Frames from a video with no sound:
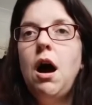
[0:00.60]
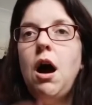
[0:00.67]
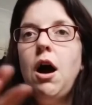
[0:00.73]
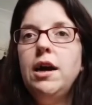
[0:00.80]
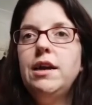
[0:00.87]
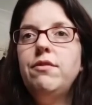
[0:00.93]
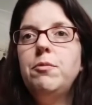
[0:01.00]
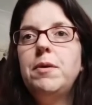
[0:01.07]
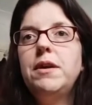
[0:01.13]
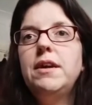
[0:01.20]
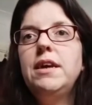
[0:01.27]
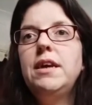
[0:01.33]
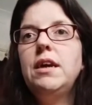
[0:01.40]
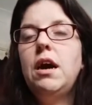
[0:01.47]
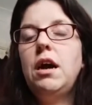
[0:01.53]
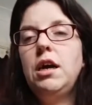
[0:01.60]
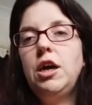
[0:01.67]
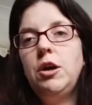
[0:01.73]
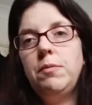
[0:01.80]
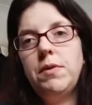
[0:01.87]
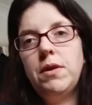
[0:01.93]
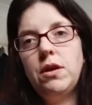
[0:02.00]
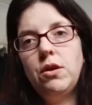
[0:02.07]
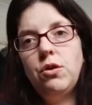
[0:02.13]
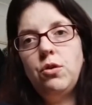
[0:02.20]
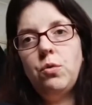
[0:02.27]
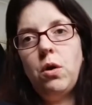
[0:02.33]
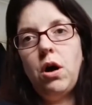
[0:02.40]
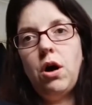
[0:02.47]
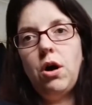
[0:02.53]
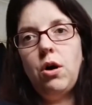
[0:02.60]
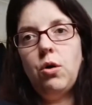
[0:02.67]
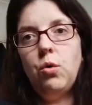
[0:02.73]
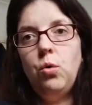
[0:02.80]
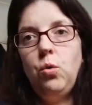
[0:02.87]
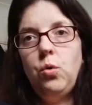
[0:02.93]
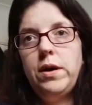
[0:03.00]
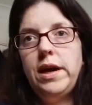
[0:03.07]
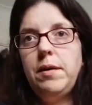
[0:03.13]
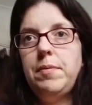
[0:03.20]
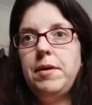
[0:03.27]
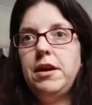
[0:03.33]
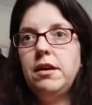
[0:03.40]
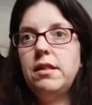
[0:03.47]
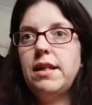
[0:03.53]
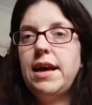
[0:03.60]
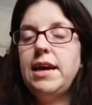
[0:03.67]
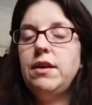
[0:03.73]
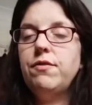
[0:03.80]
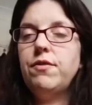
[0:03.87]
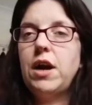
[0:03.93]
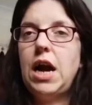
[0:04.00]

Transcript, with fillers: Hi everybody, I hope that you are all keeping safe